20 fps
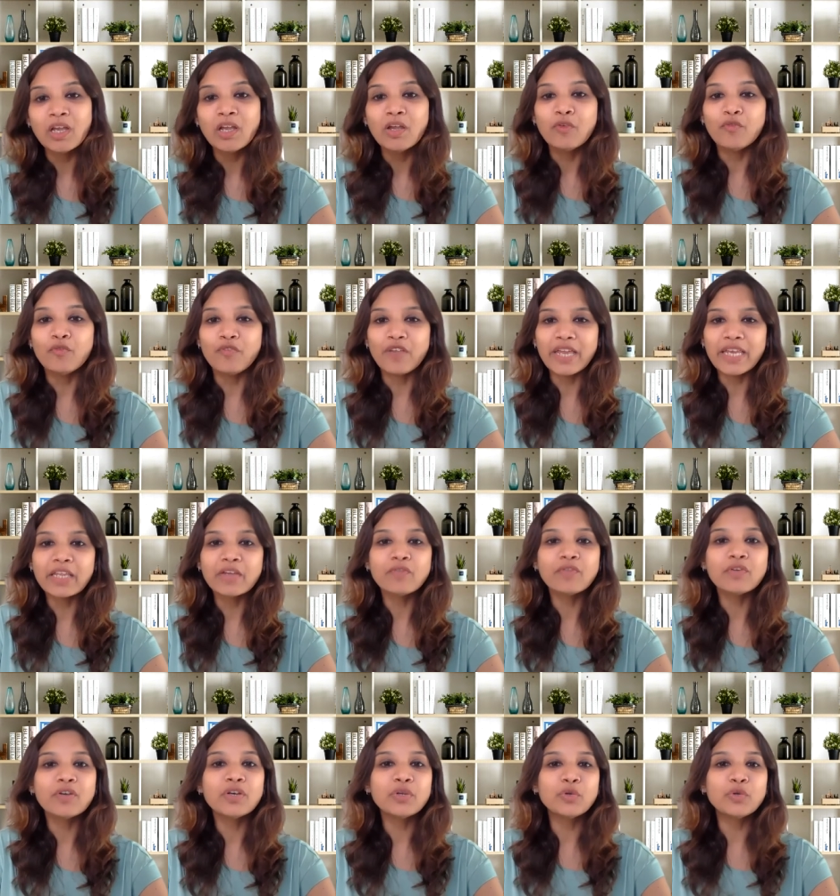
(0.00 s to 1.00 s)

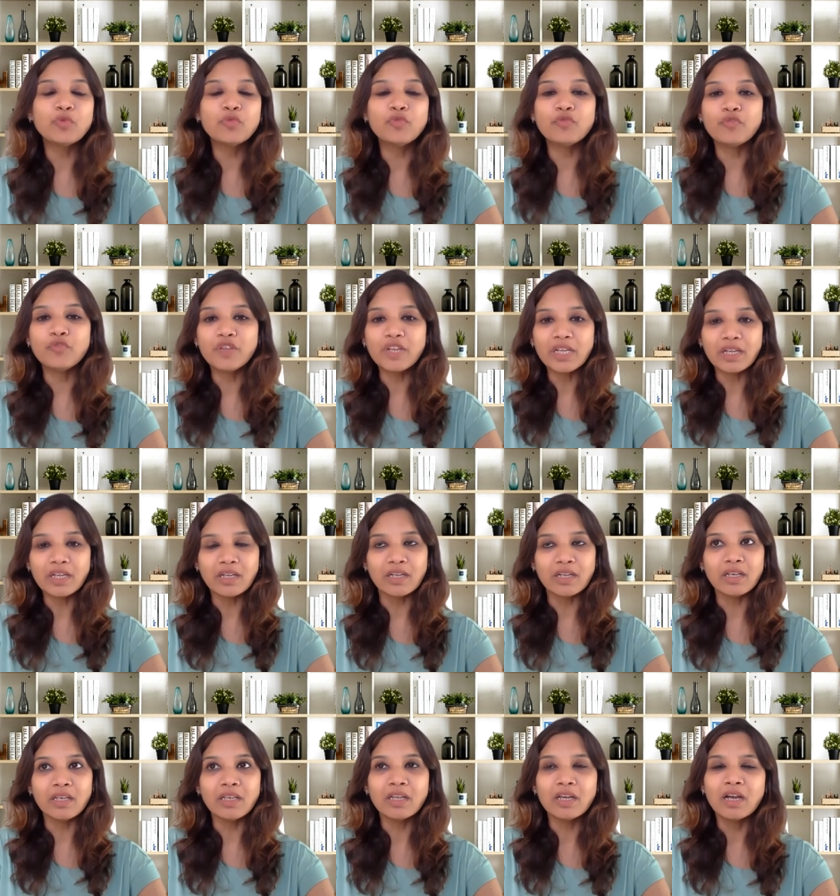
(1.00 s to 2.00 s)
whenever you
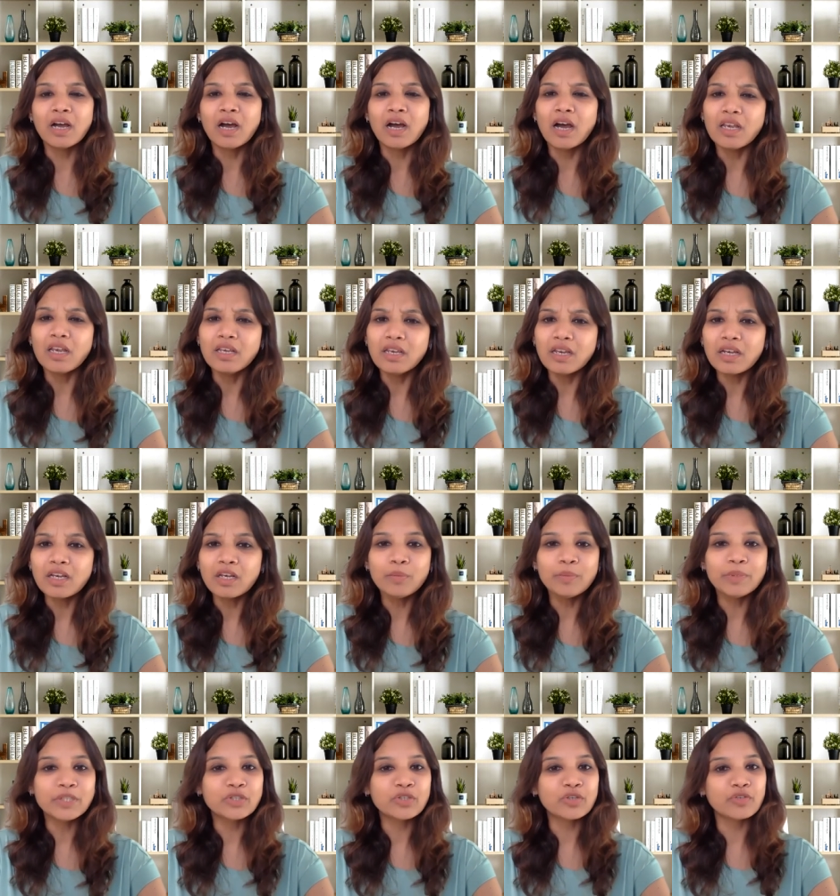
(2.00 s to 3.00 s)
feel a little
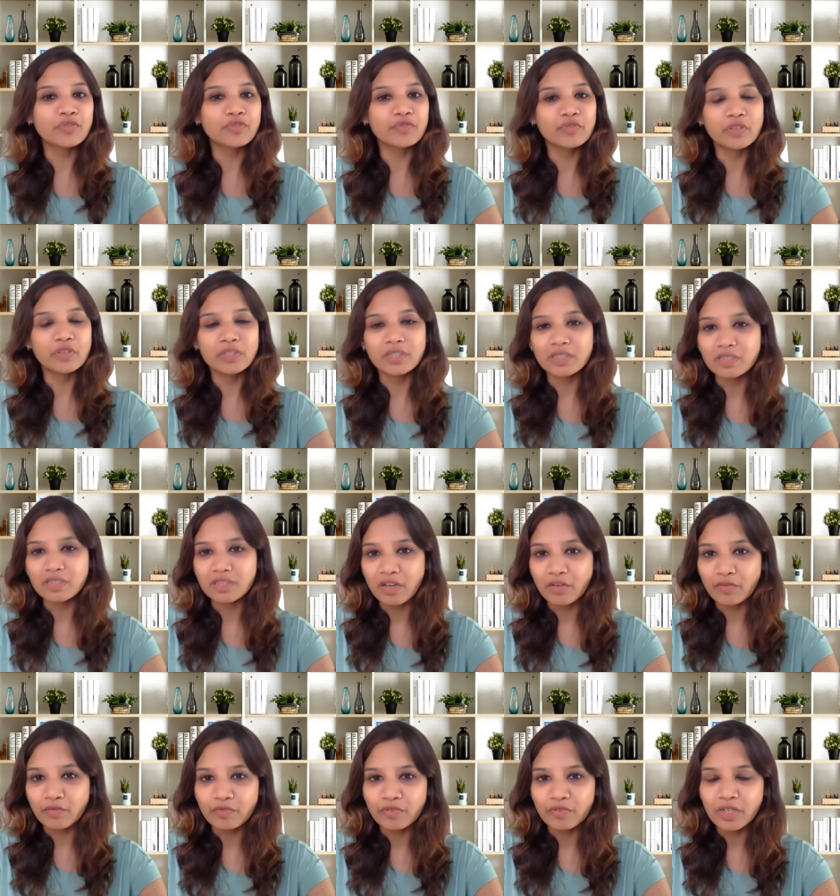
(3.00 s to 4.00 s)
bit of
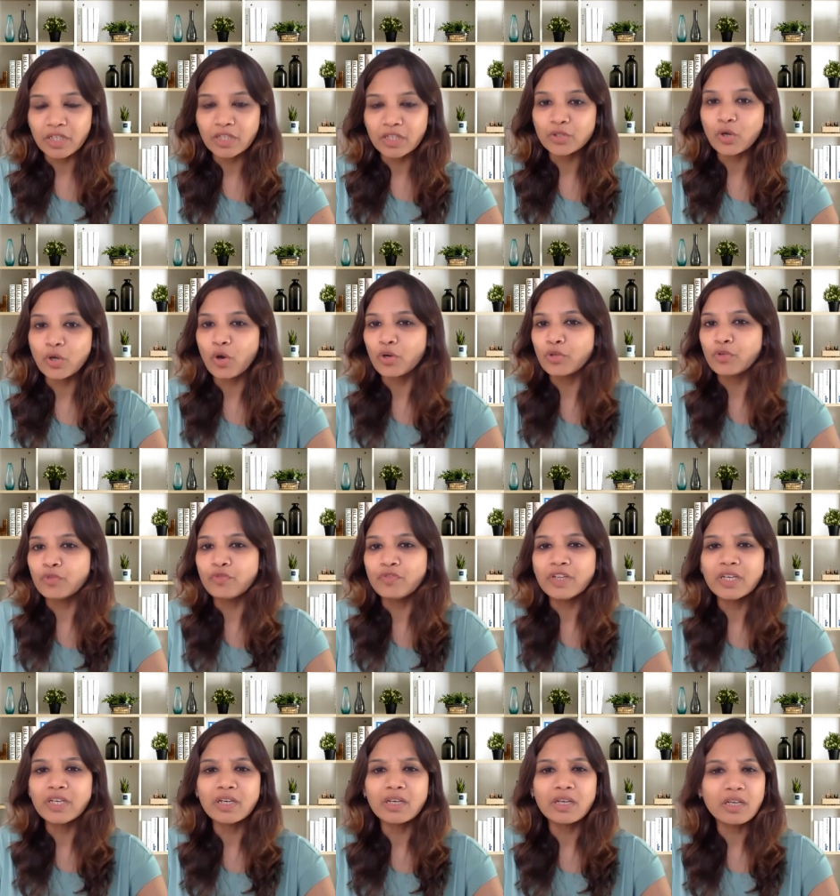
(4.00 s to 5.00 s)
discomfort or you
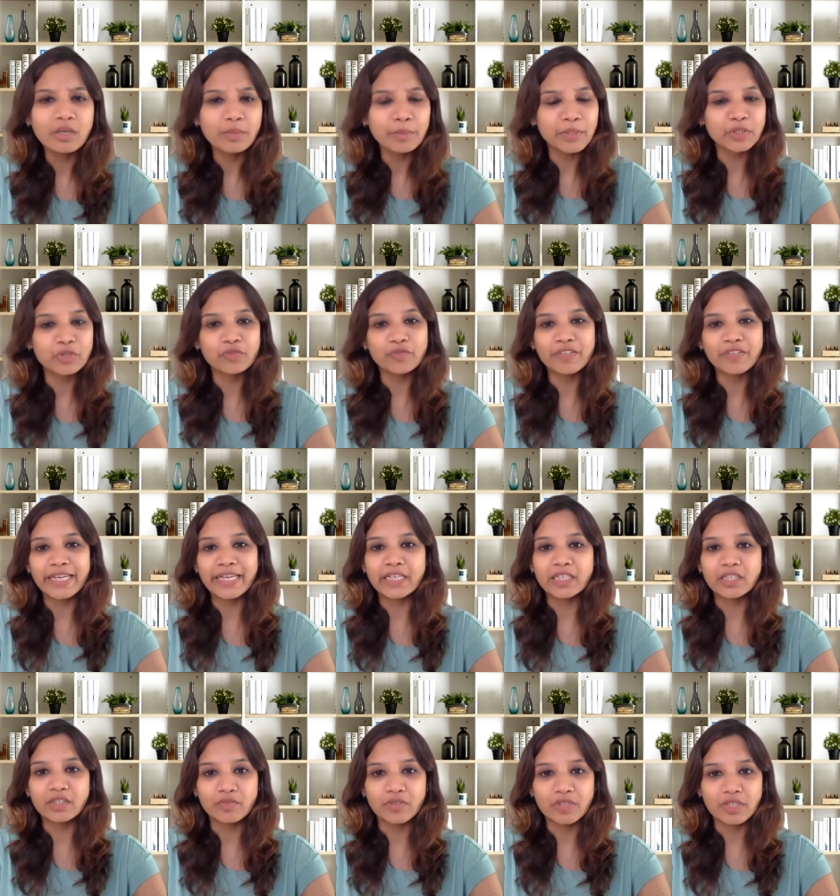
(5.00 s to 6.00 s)
feel a little bit of
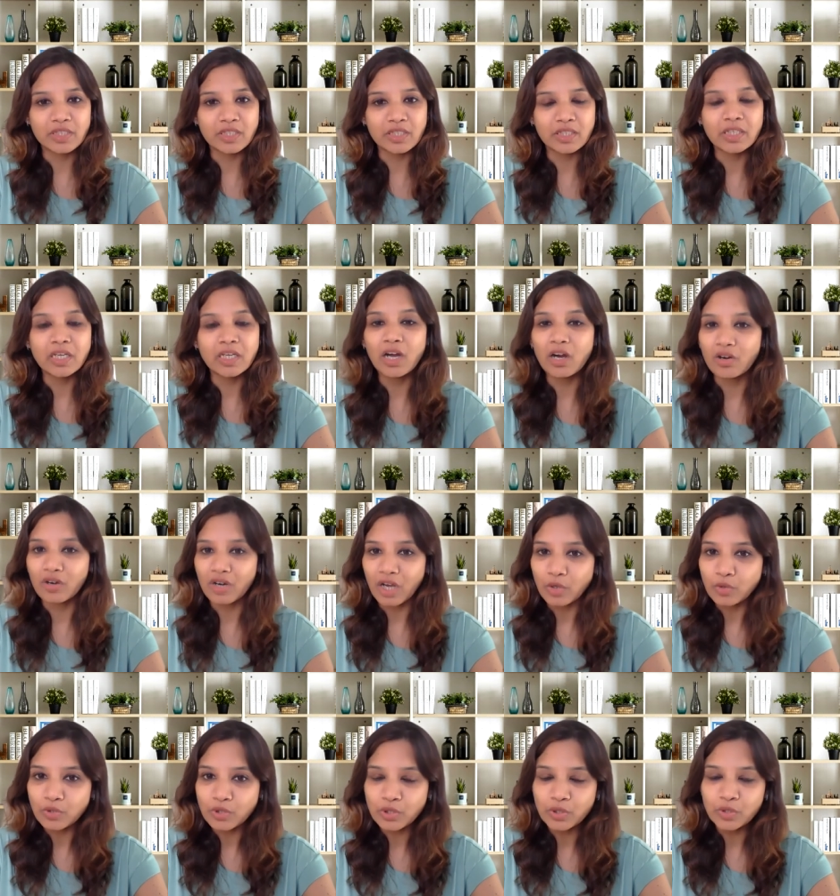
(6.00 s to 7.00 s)
negativity
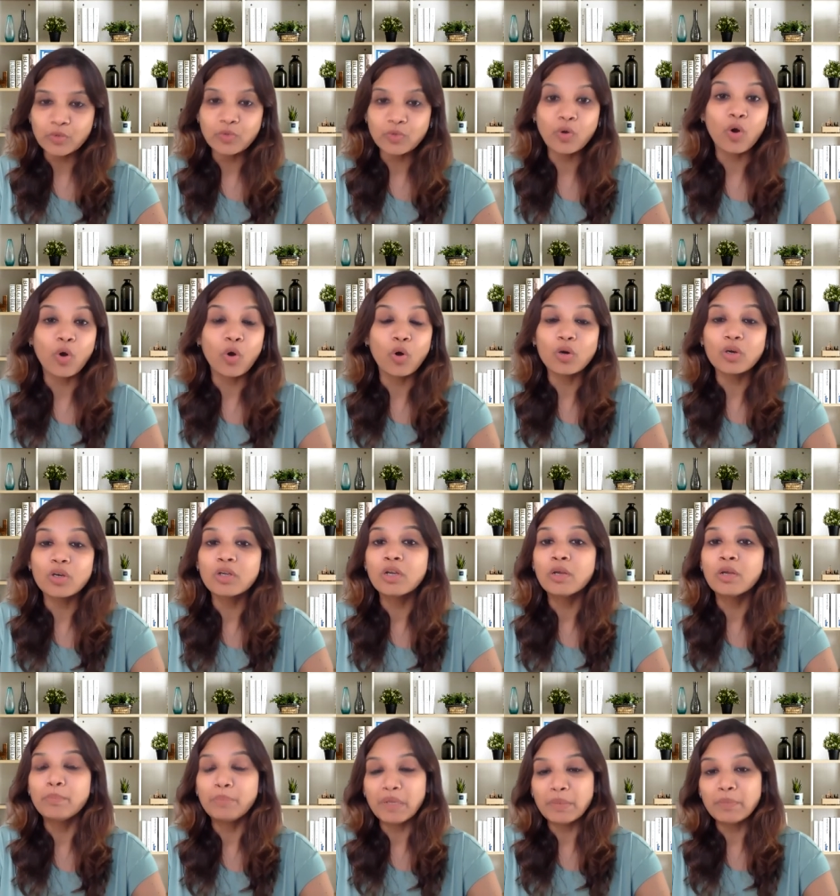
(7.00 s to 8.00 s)
around you or
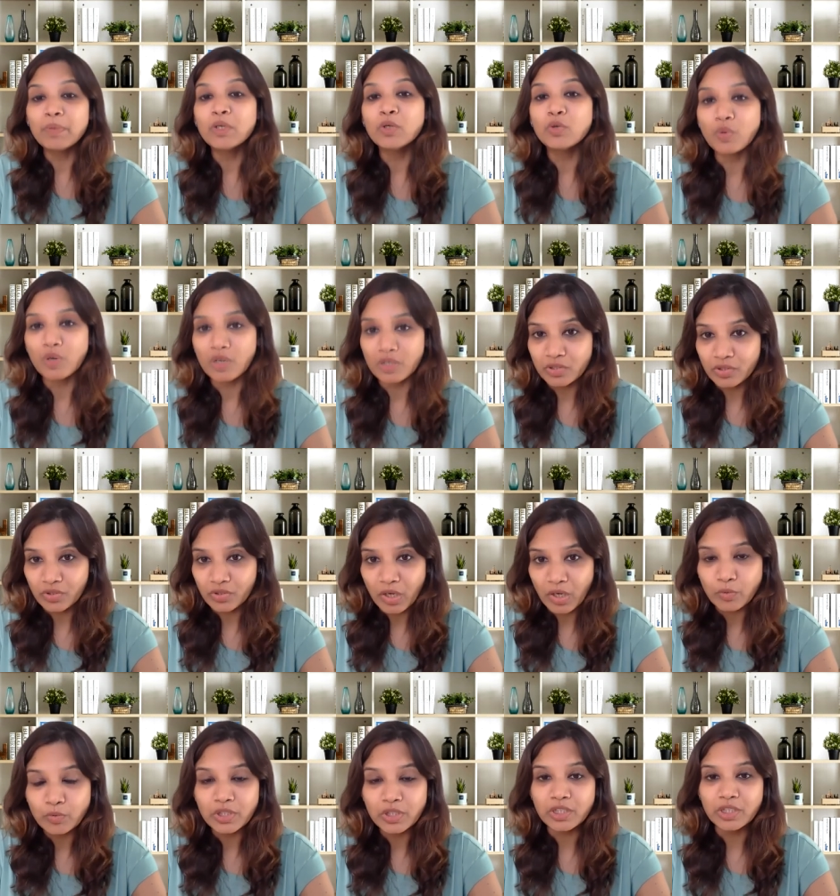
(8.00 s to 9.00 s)
people who are
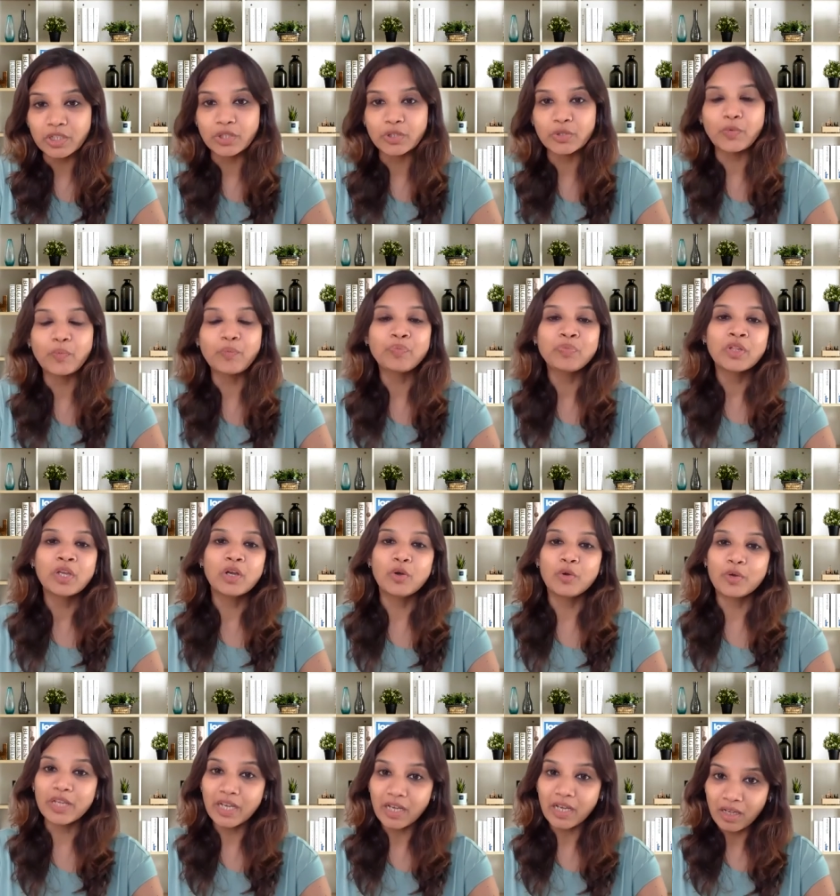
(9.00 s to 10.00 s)
surrounding you,
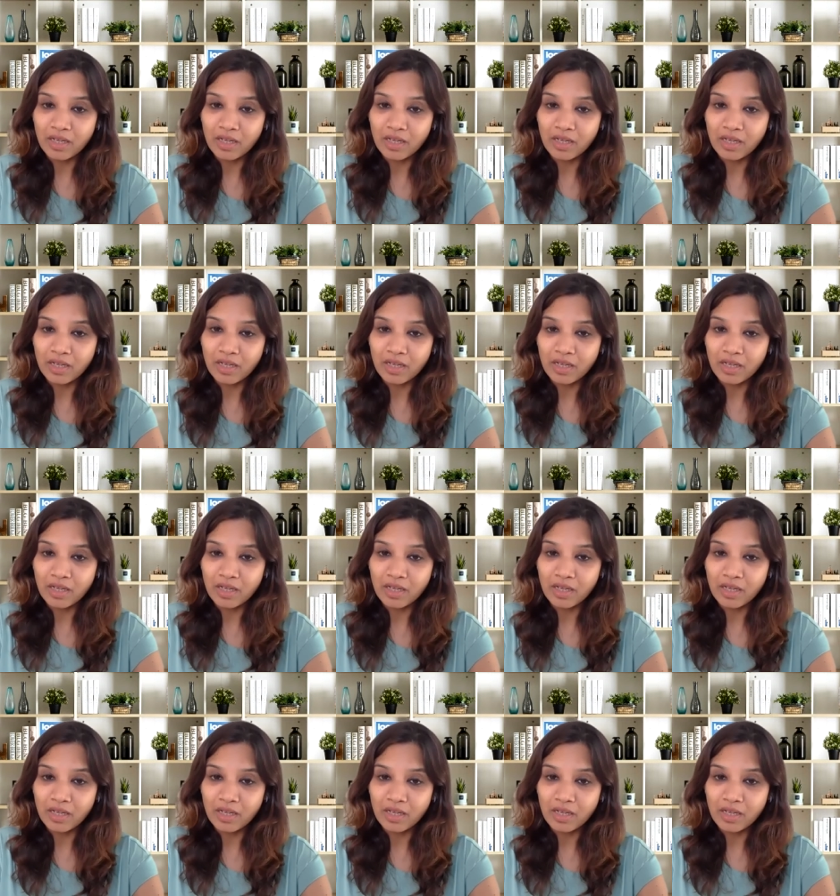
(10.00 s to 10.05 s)
okay,